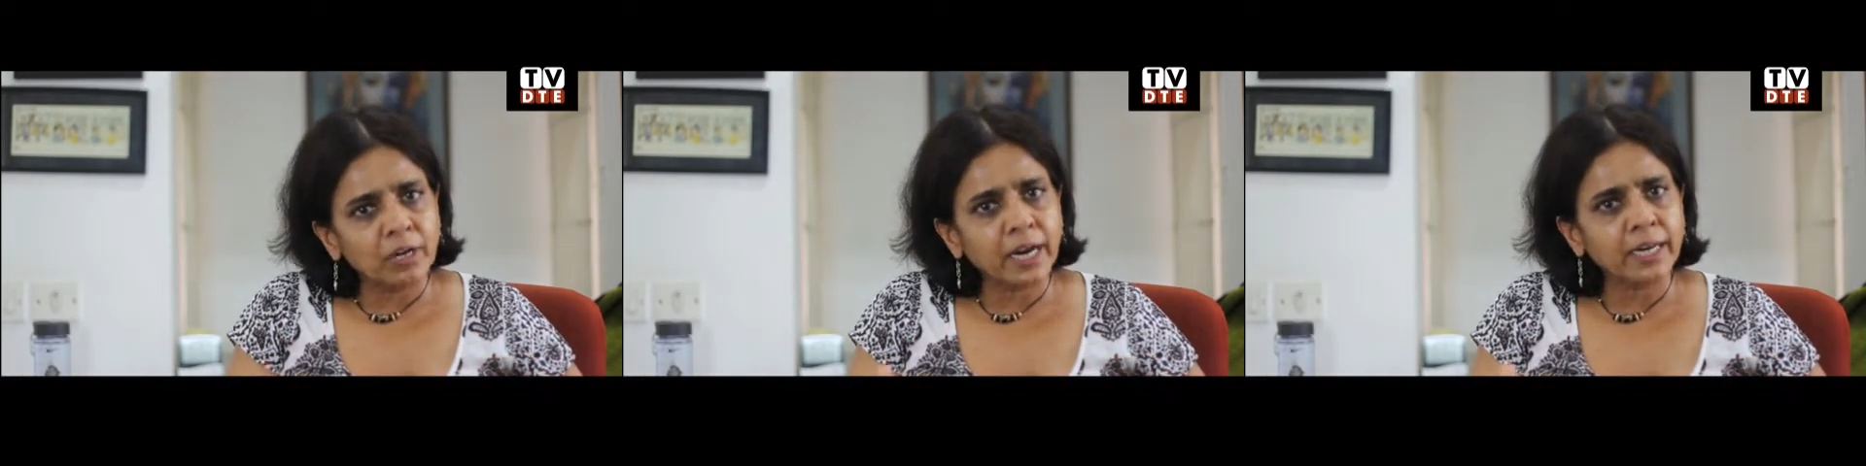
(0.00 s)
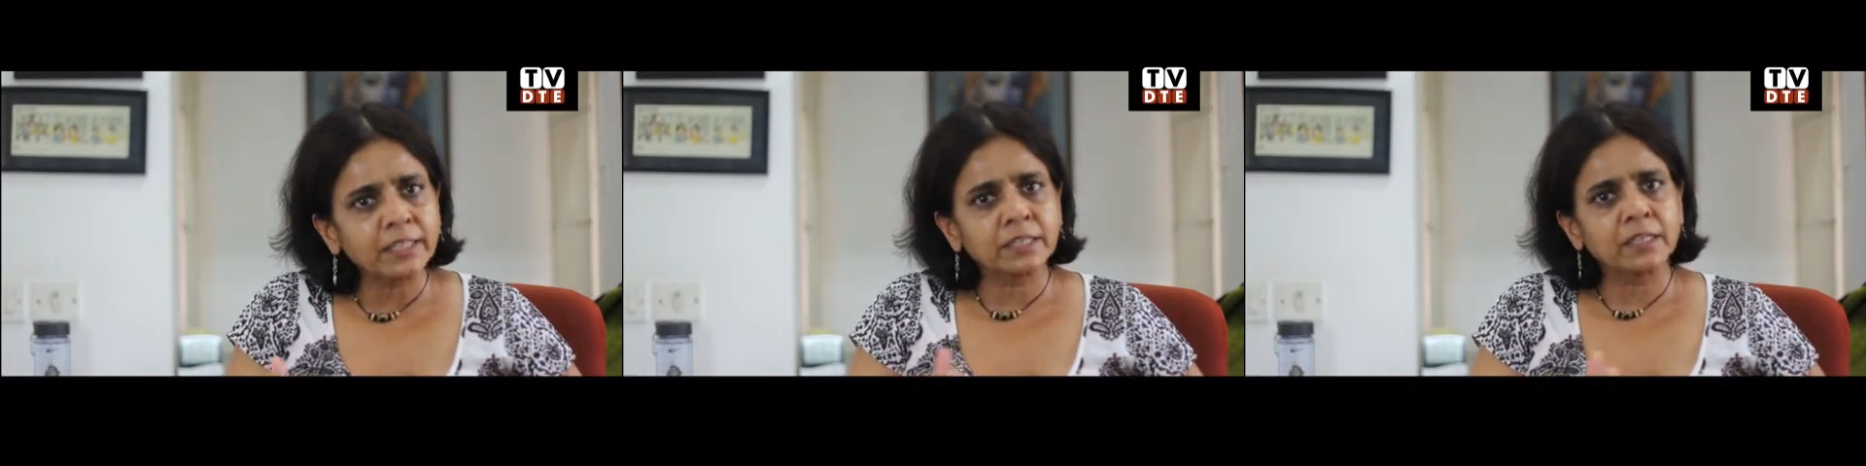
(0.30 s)

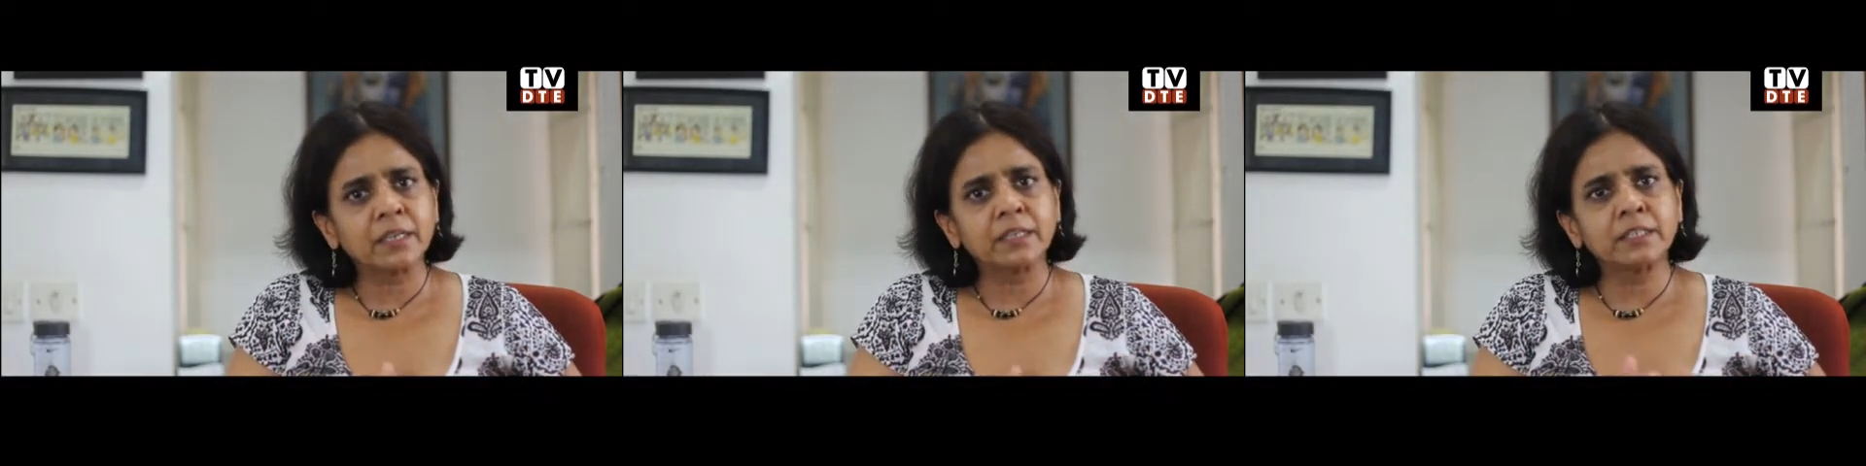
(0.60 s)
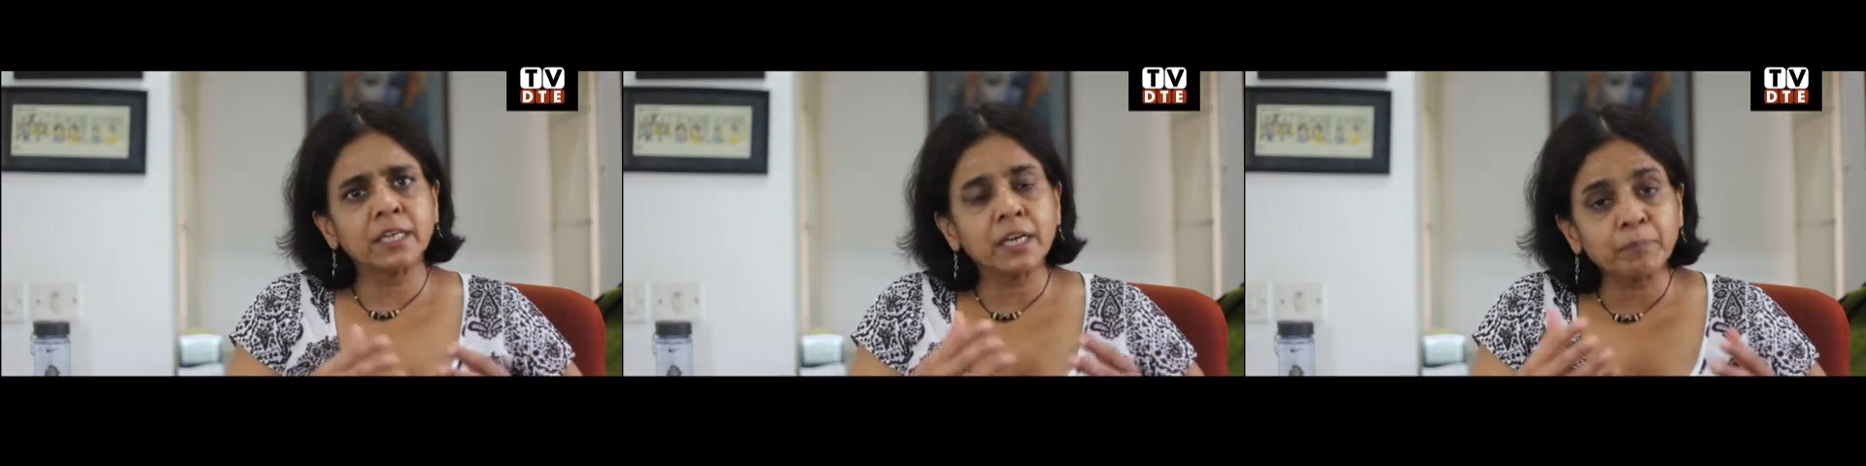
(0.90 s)
right
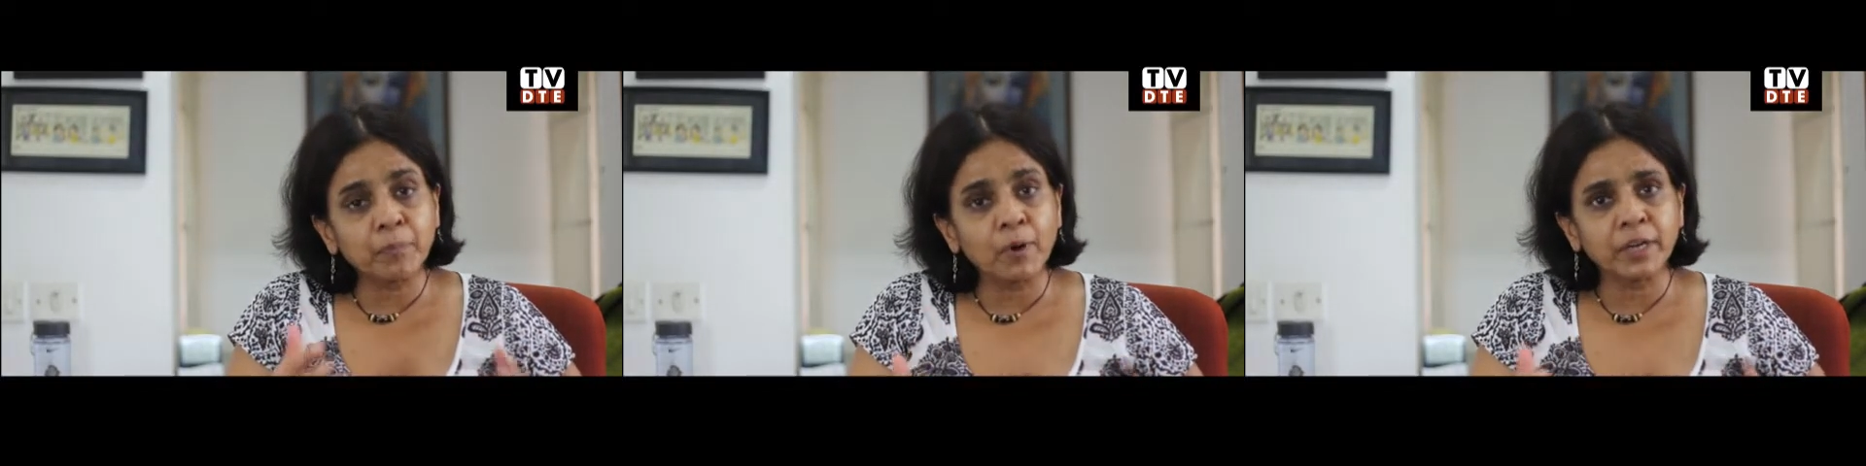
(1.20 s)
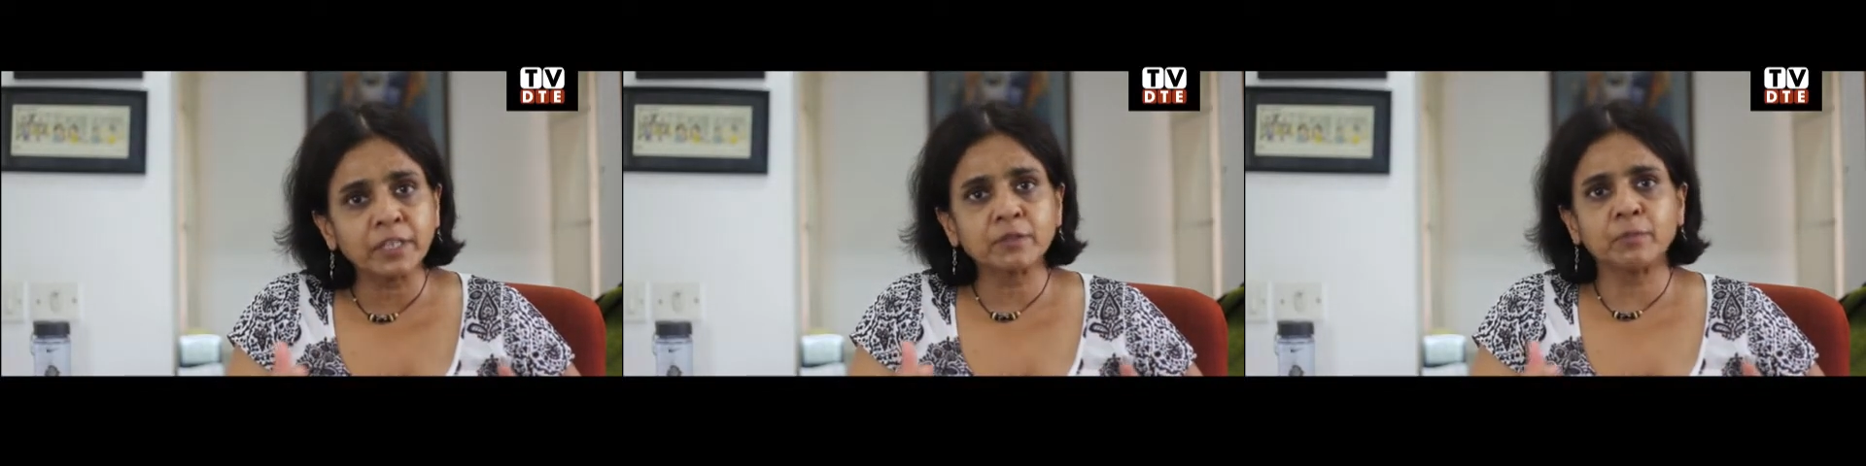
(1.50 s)
till a
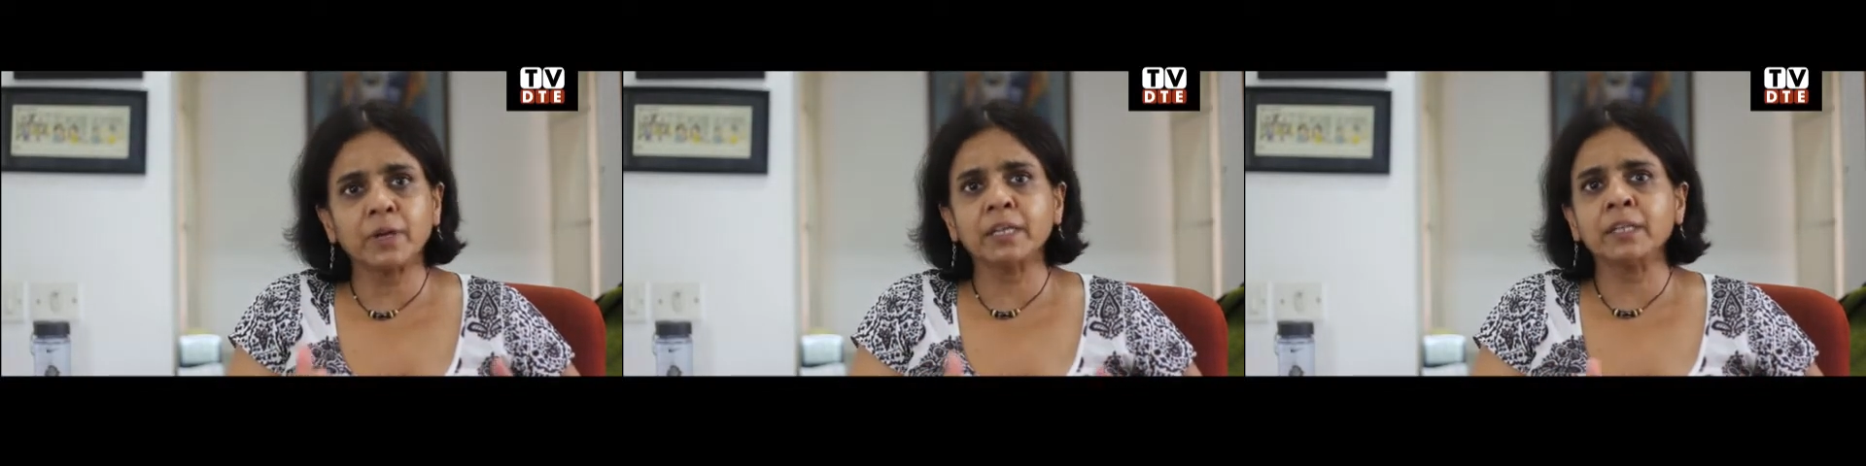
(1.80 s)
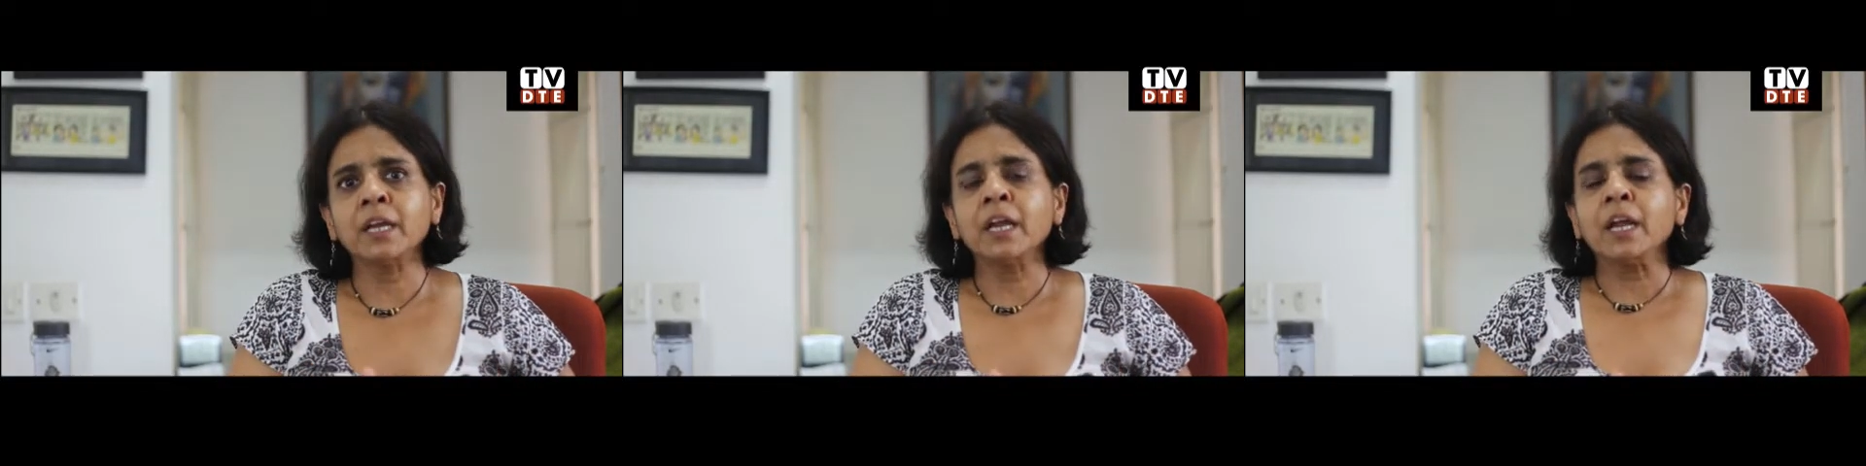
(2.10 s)
point
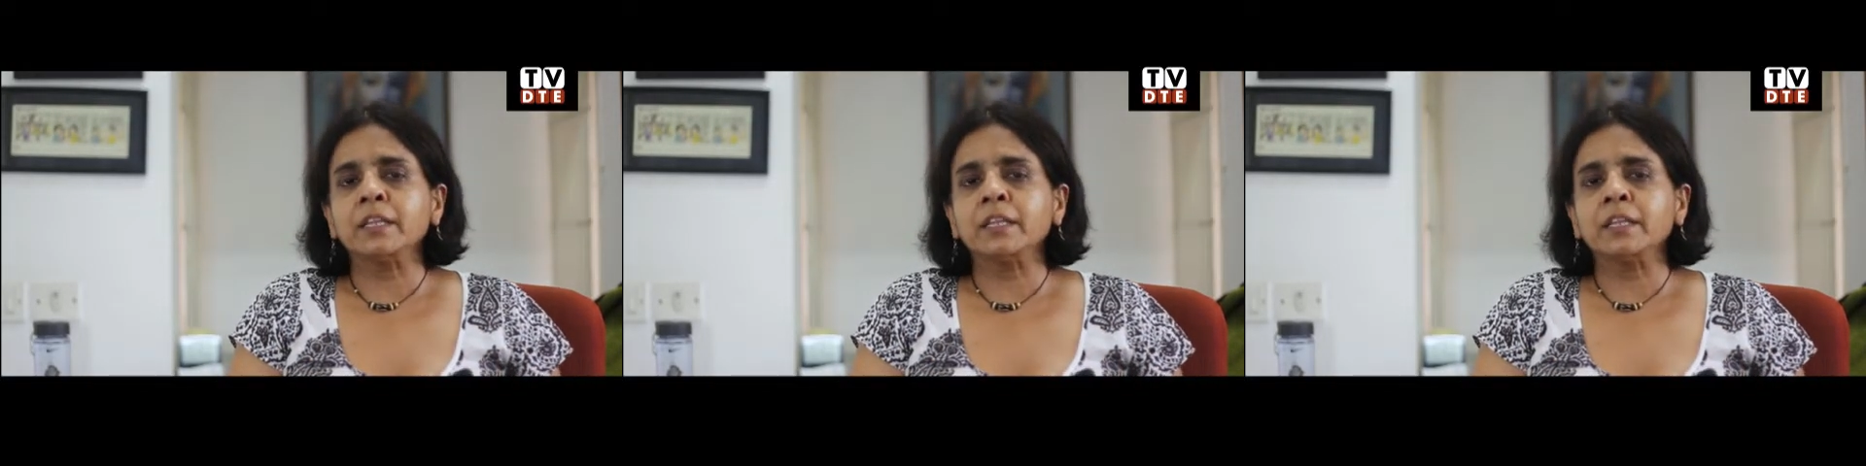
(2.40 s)
when